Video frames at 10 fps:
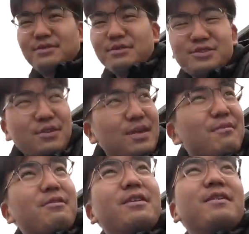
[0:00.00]
Don't you
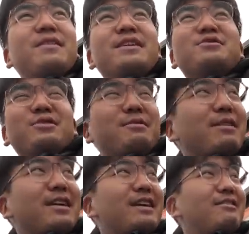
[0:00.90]
think we're living a dream
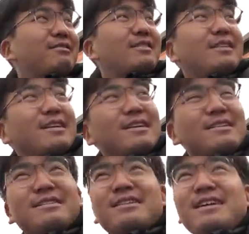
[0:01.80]
right now?
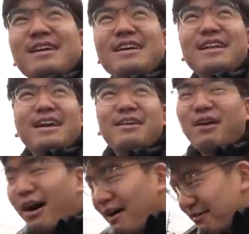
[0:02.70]
eating like a
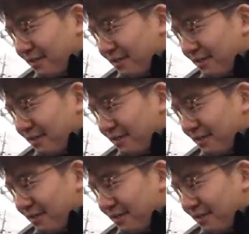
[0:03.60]
cop